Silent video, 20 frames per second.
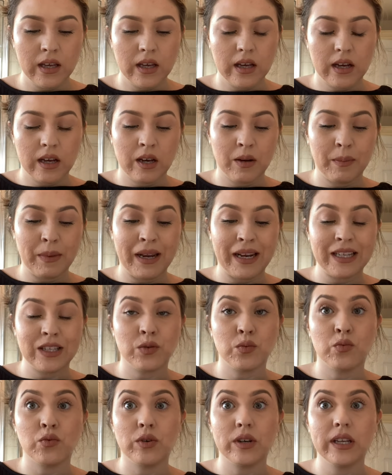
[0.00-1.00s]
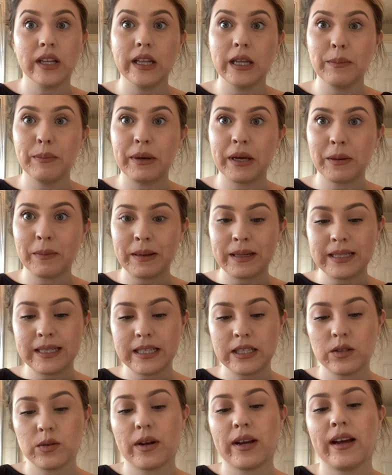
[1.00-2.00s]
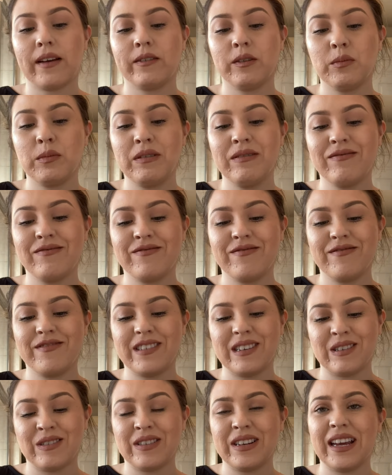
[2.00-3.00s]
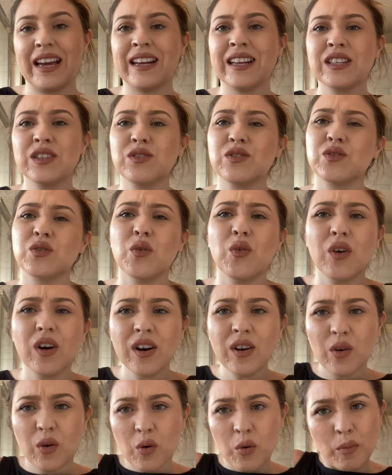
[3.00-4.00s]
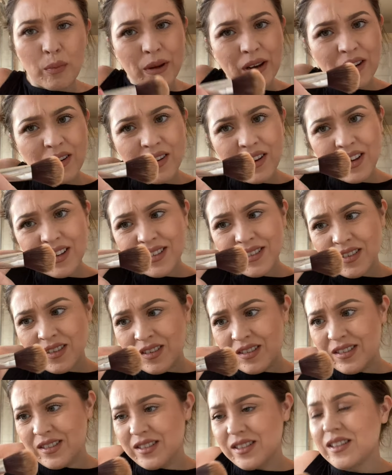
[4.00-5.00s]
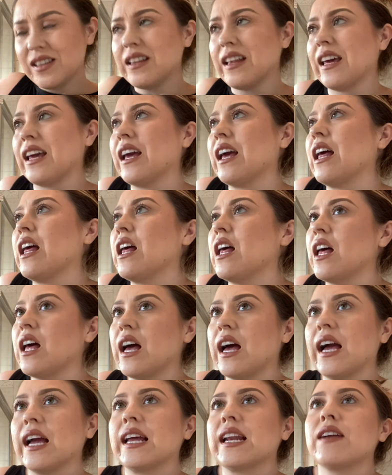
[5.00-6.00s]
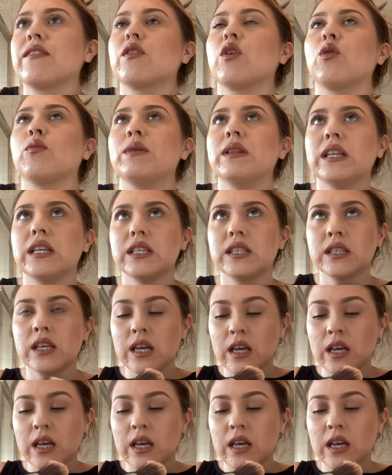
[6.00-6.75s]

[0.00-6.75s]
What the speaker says: and it's really pigmented, so I have to be very, and it's so hard to open, you guys, honestly, like I can never open this.